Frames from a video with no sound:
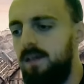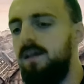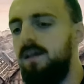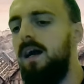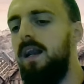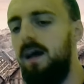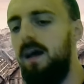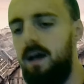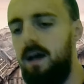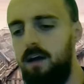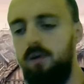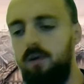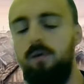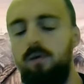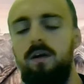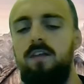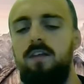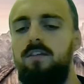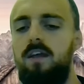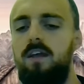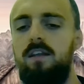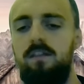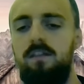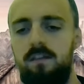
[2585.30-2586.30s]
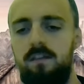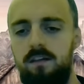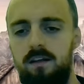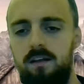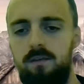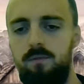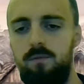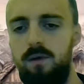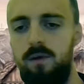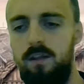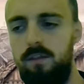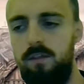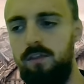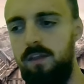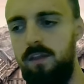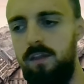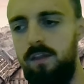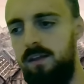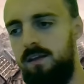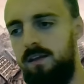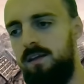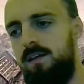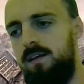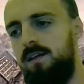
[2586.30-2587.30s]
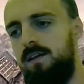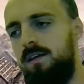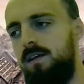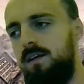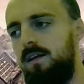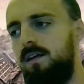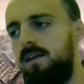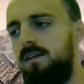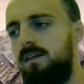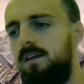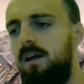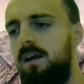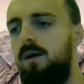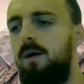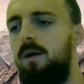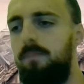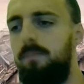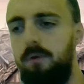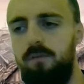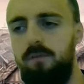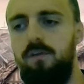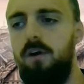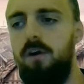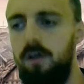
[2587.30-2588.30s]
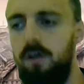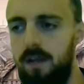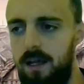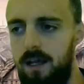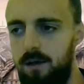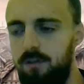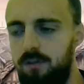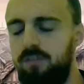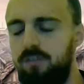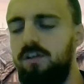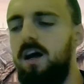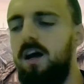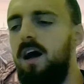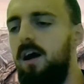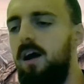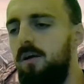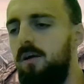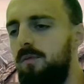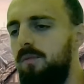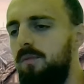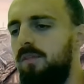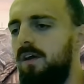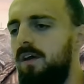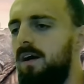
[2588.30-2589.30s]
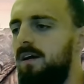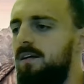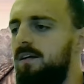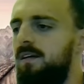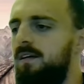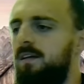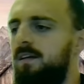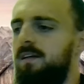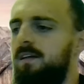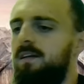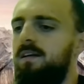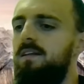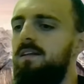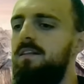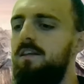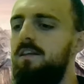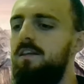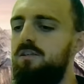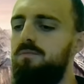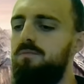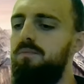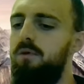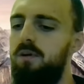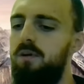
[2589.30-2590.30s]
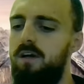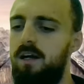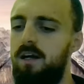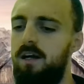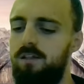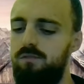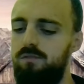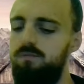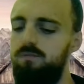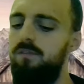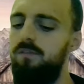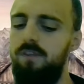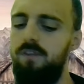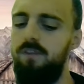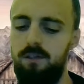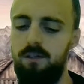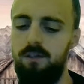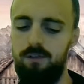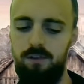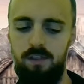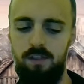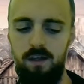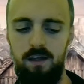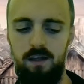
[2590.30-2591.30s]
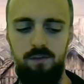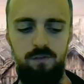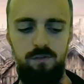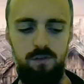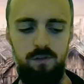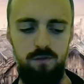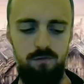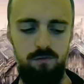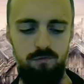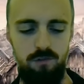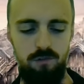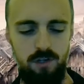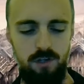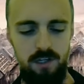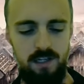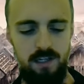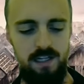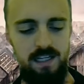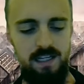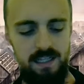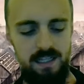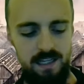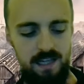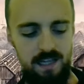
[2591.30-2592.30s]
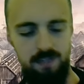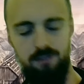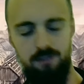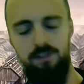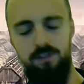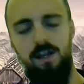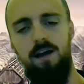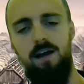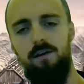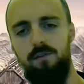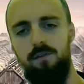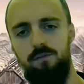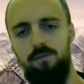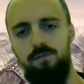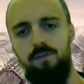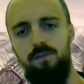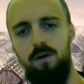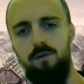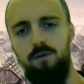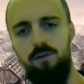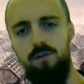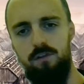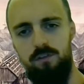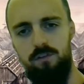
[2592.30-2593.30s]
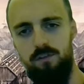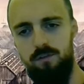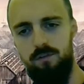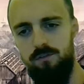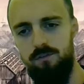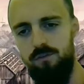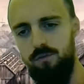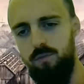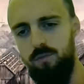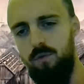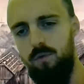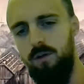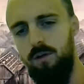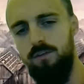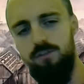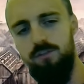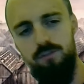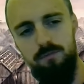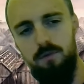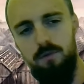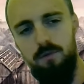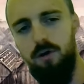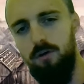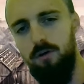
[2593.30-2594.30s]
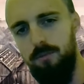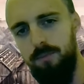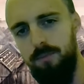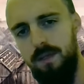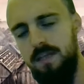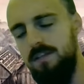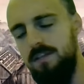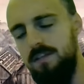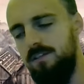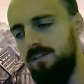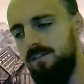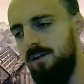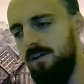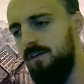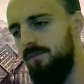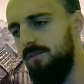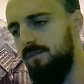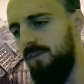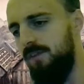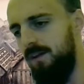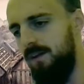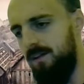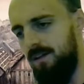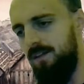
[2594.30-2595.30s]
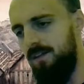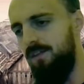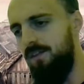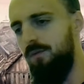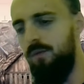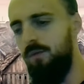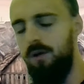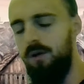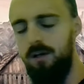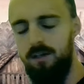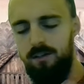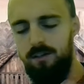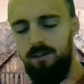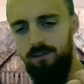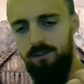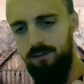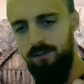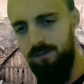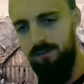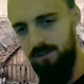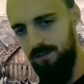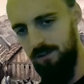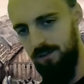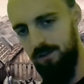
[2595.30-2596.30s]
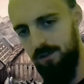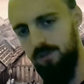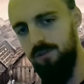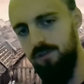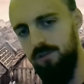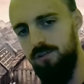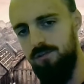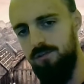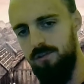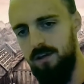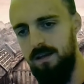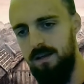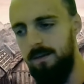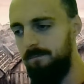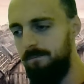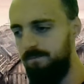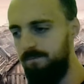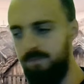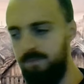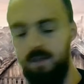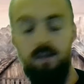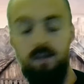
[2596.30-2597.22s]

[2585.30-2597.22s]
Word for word: And I always ended it with, you know, above all else, I hope that this book has revealed that if you really nail down and focus on just one small piece of the world, the country,